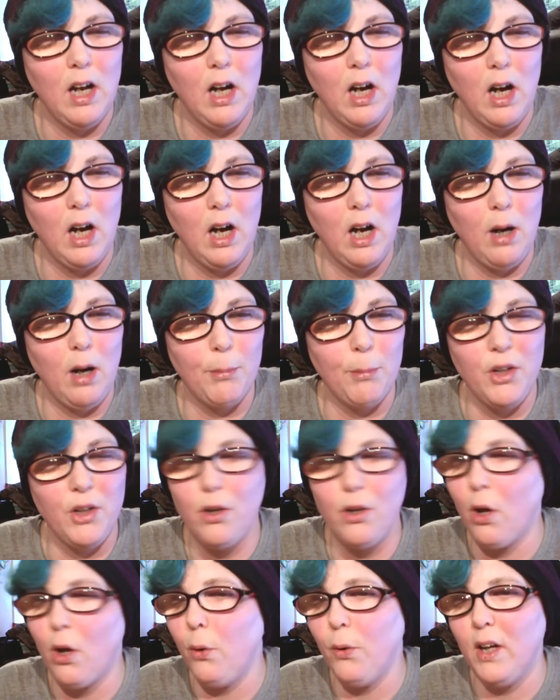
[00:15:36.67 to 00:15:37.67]
and
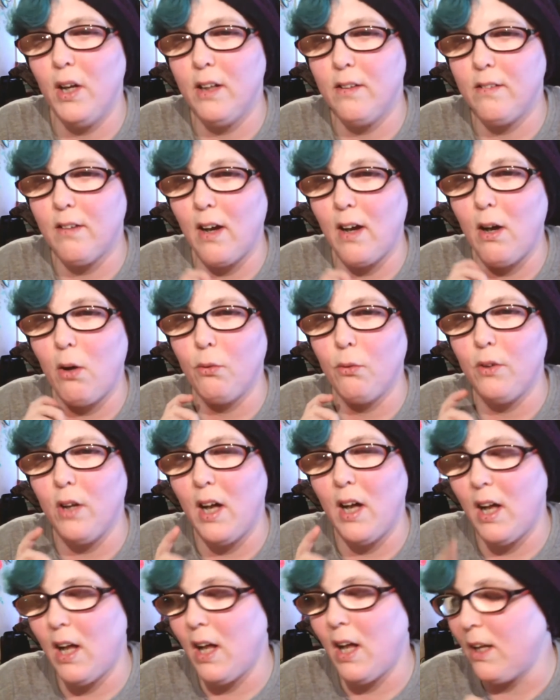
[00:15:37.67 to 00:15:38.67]
note it down
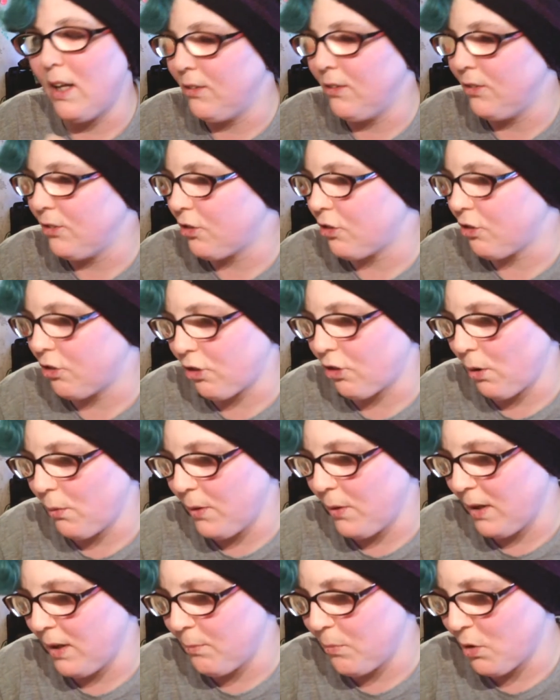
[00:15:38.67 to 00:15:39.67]
and show
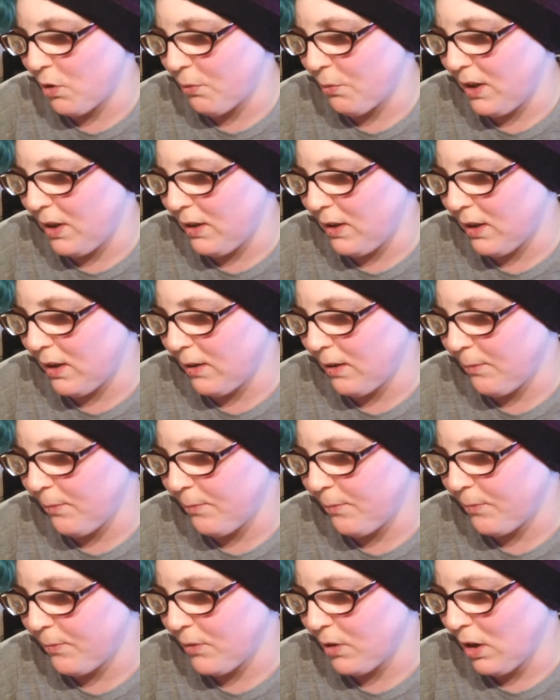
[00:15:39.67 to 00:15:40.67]
him the reading
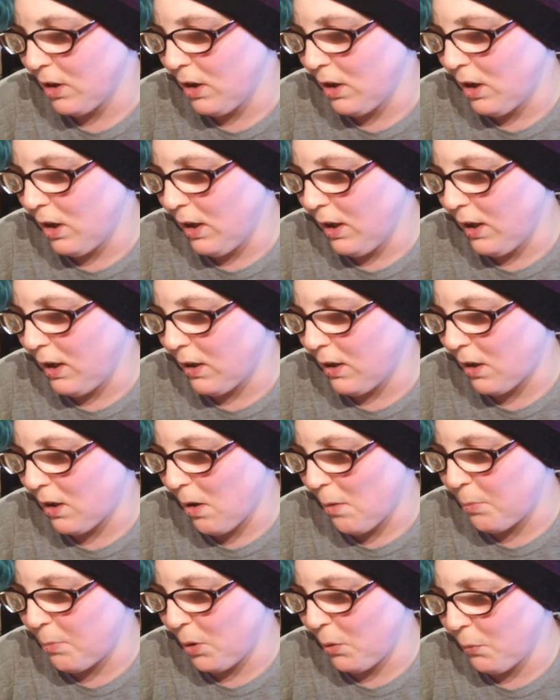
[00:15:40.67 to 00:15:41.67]
in a
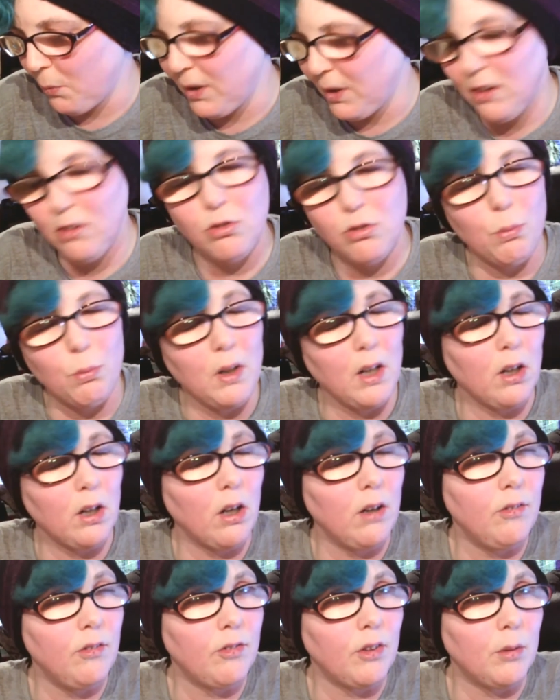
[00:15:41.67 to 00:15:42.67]
couple of weeks when I
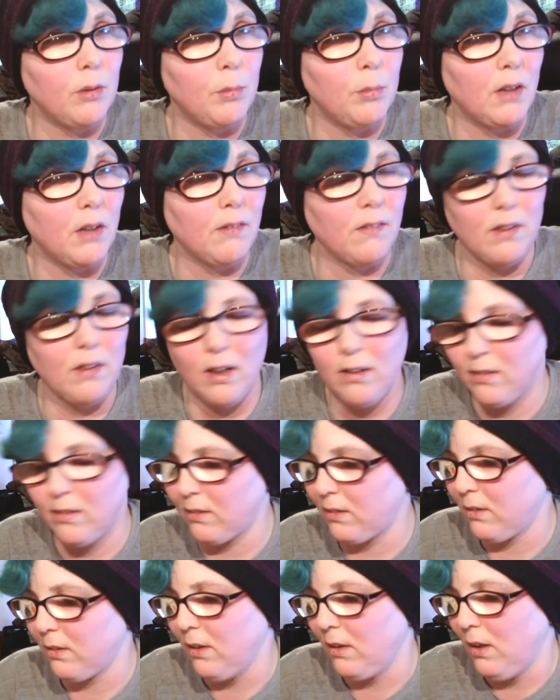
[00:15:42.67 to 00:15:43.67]
go for the blood
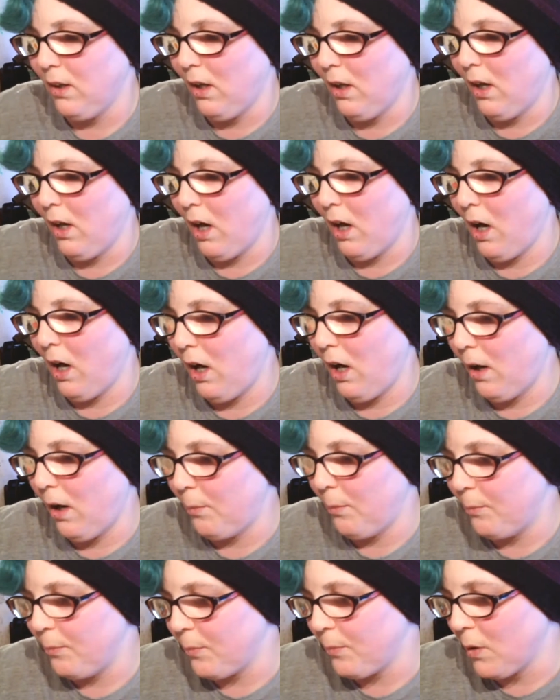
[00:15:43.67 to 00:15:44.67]
test.
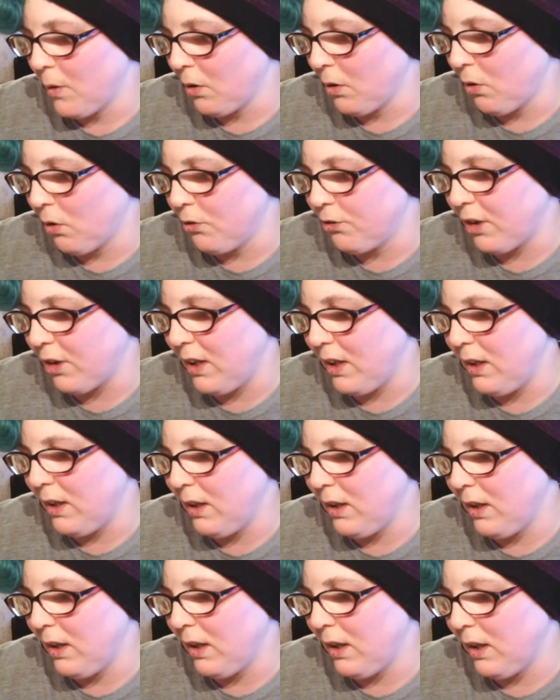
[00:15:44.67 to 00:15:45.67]
Because
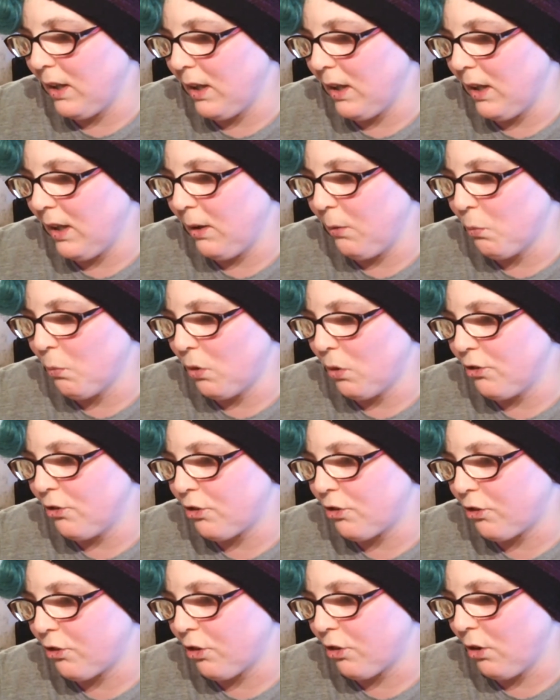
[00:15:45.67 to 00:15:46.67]
he
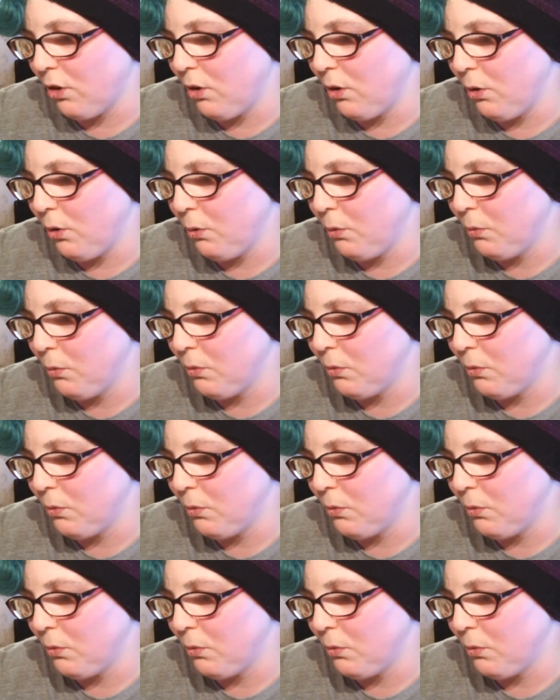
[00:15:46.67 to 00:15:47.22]
wants to